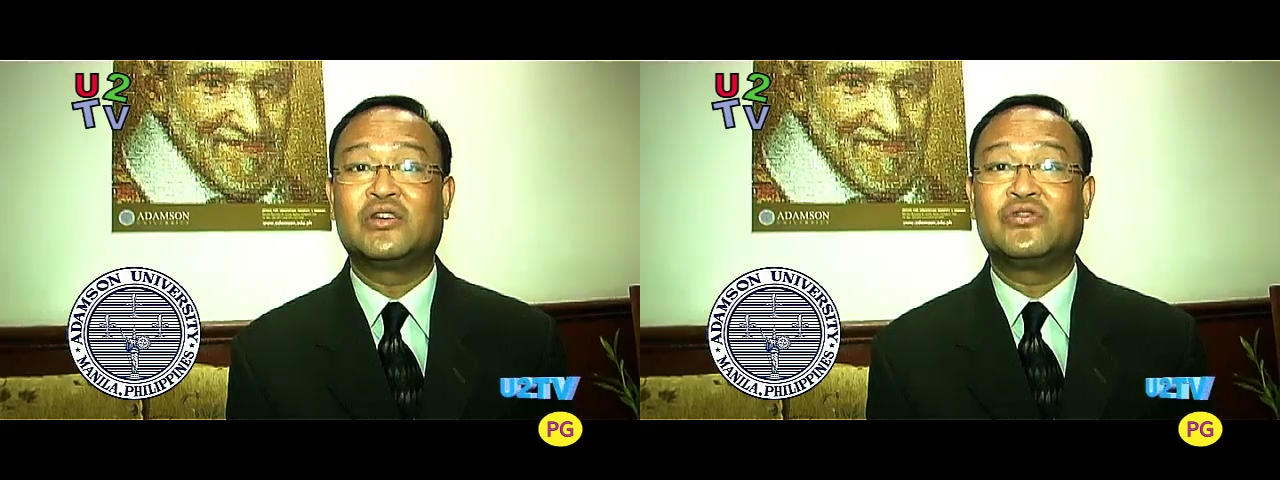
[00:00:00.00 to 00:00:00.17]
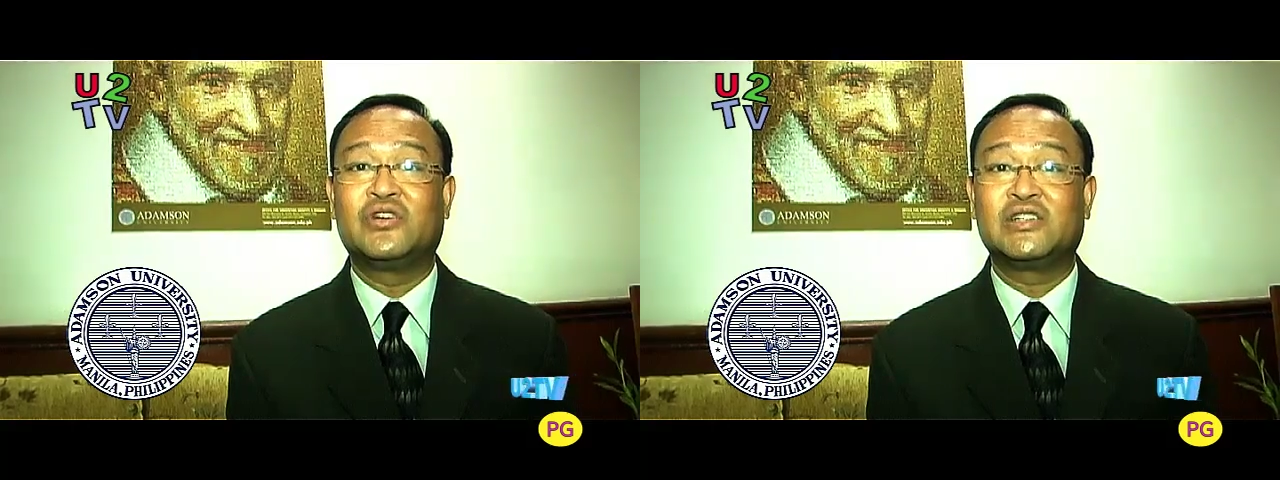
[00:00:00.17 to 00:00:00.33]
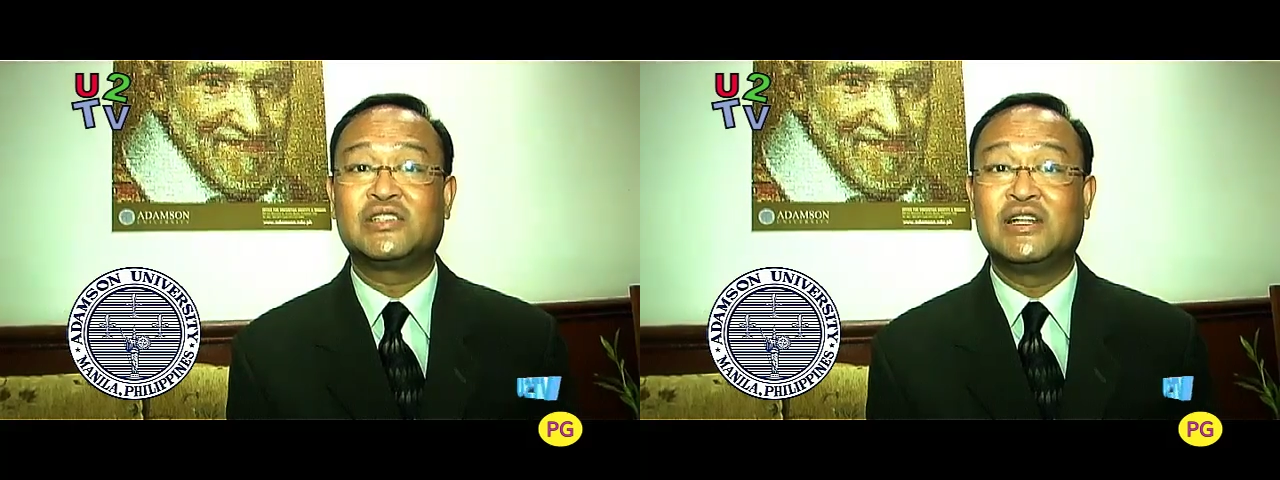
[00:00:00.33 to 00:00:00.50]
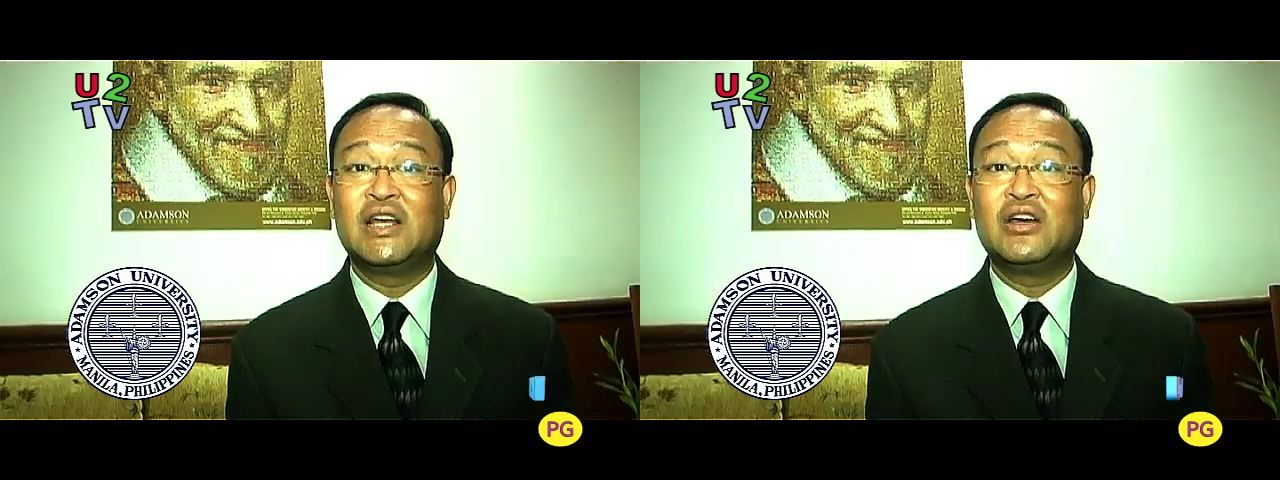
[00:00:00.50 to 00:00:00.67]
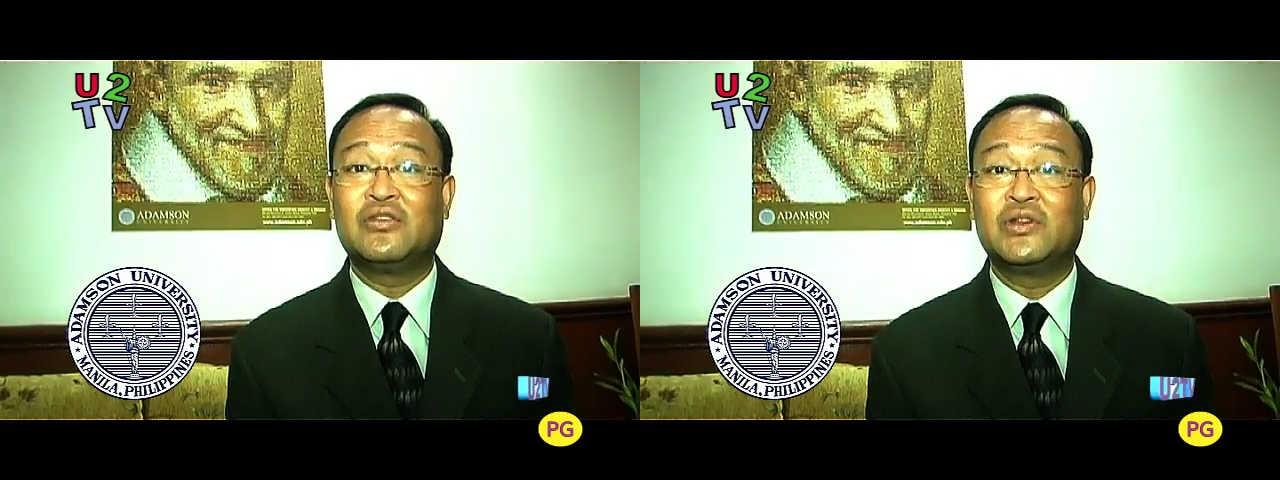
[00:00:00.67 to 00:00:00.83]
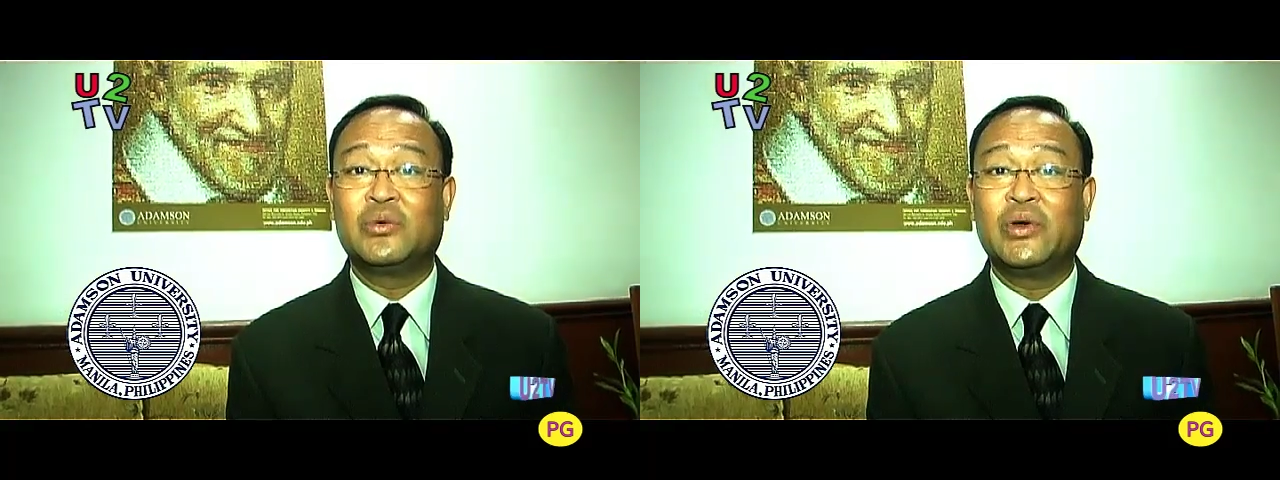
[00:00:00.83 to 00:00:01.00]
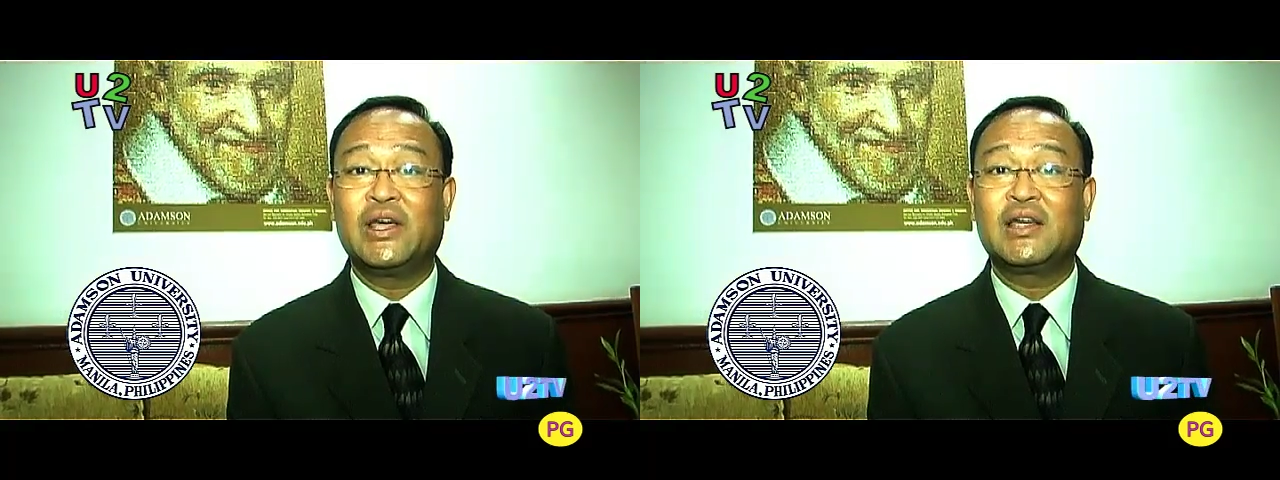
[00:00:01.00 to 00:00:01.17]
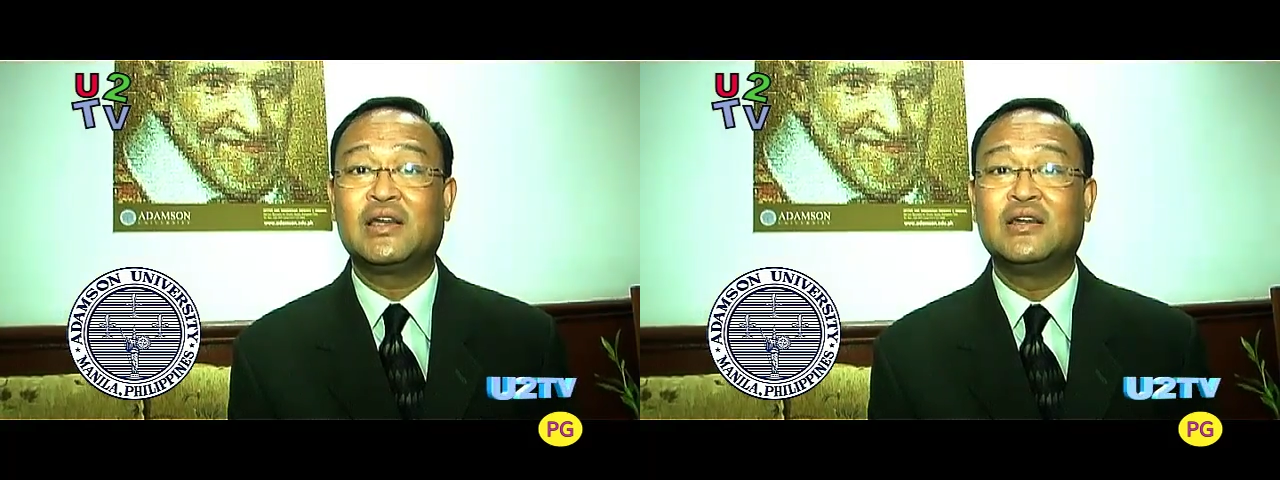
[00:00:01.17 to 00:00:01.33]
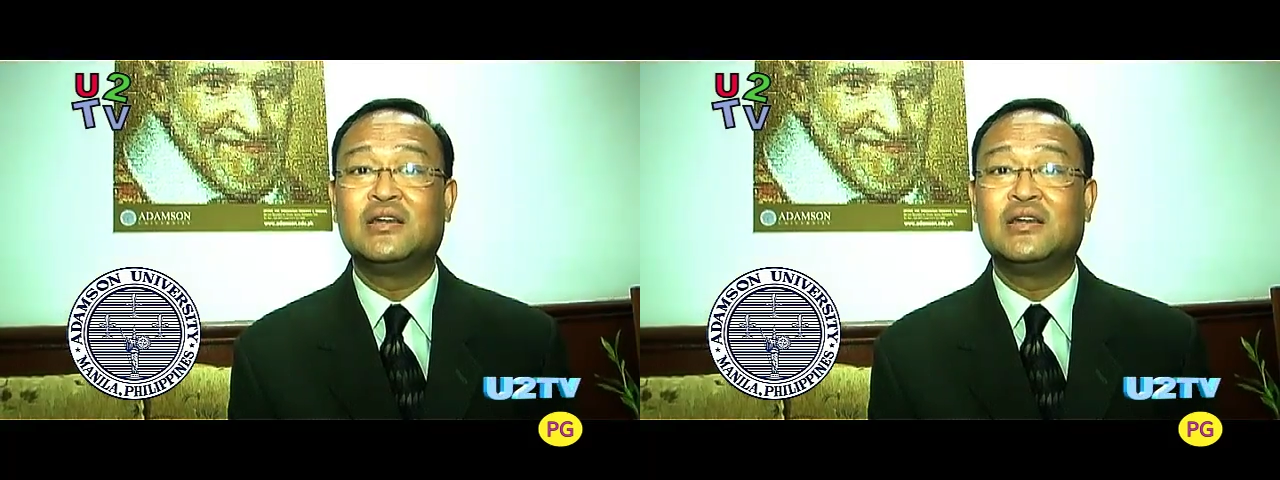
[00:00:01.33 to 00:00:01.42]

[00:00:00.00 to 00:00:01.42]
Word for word: the first day of the week